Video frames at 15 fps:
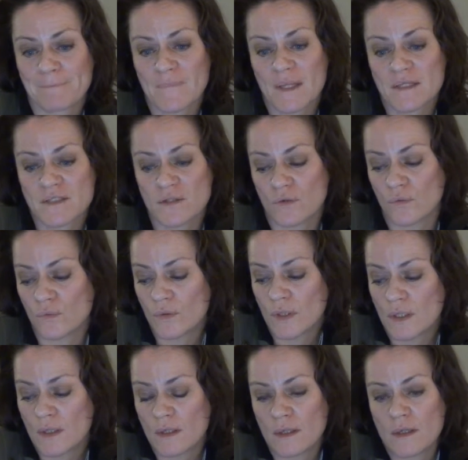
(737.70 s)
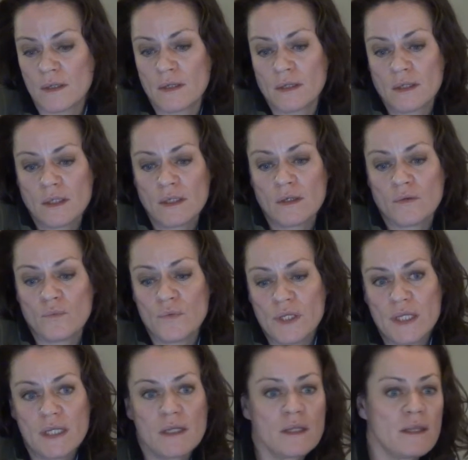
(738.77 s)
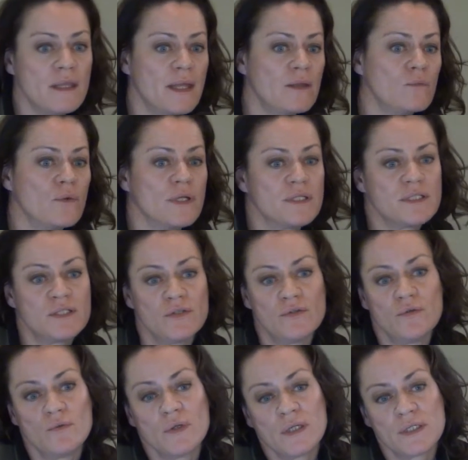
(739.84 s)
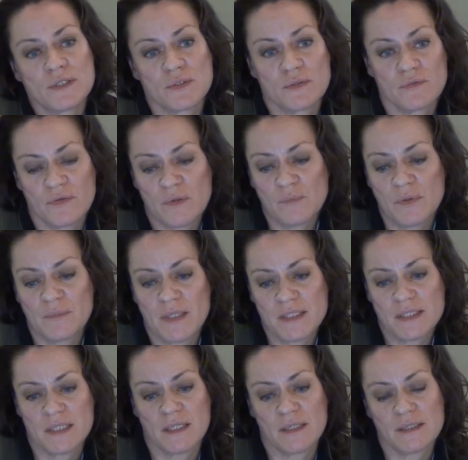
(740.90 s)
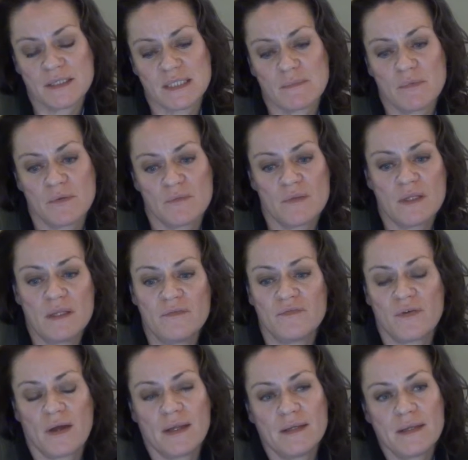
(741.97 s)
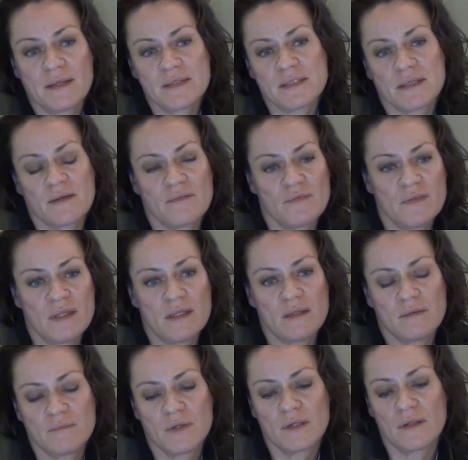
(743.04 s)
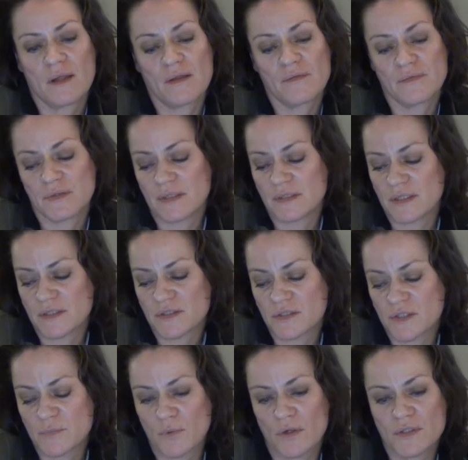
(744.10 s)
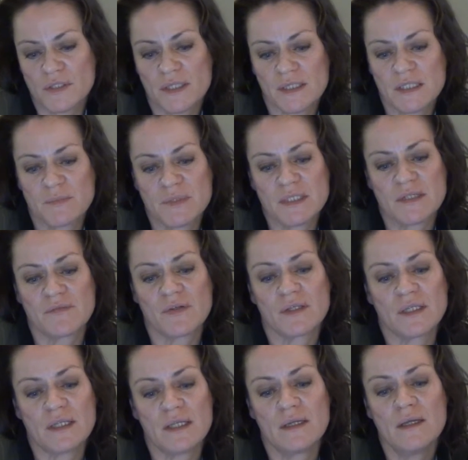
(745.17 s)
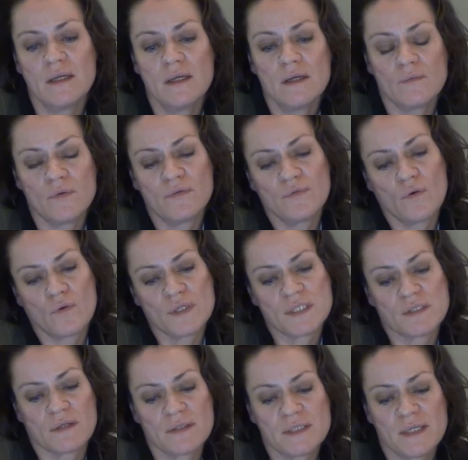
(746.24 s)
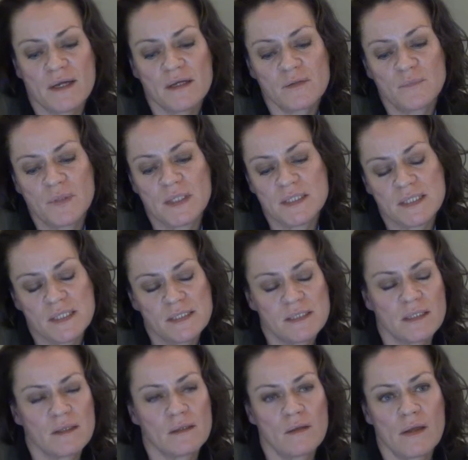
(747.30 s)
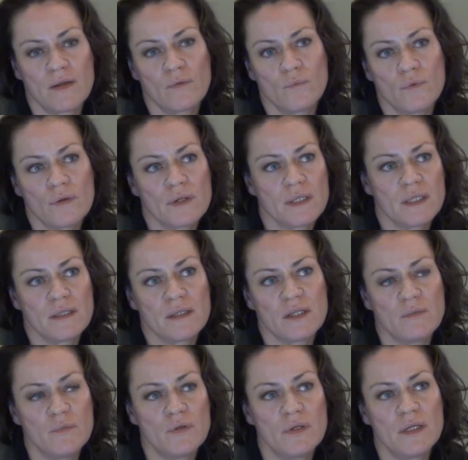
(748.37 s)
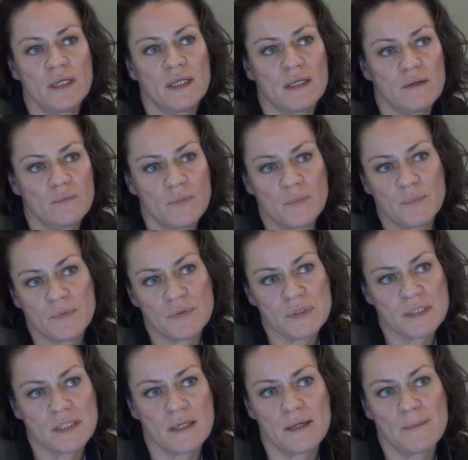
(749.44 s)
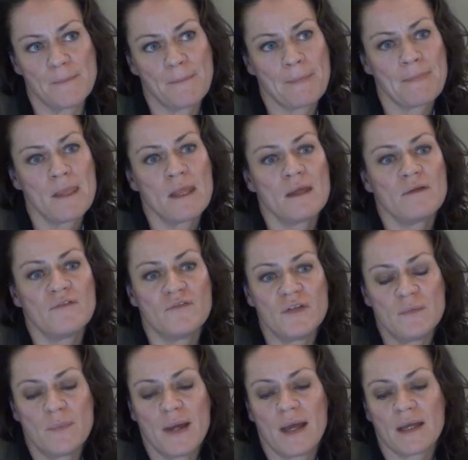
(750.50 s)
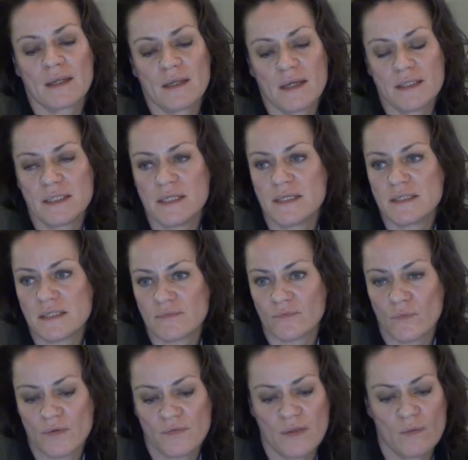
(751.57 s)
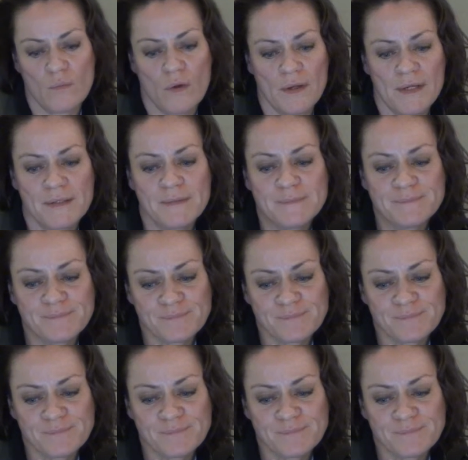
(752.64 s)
So we then went to sort of implementing some of the findings of the Mental Health and Addictions Project. Specifically, we focused on TUC because they had done a lot of work in the community, getting people's feedback and ideas of what they wanted.